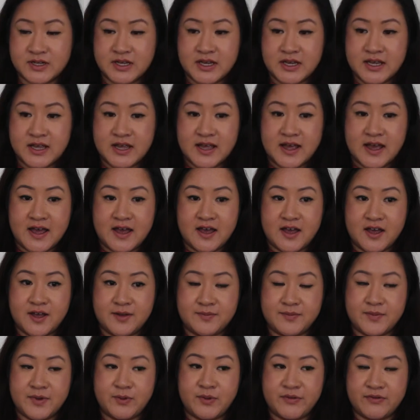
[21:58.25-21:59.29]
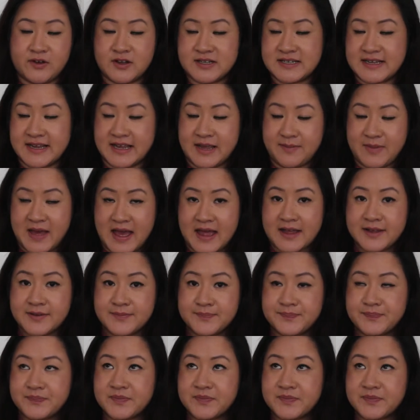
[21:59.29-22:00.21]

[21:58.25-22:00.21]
We've got to take it back.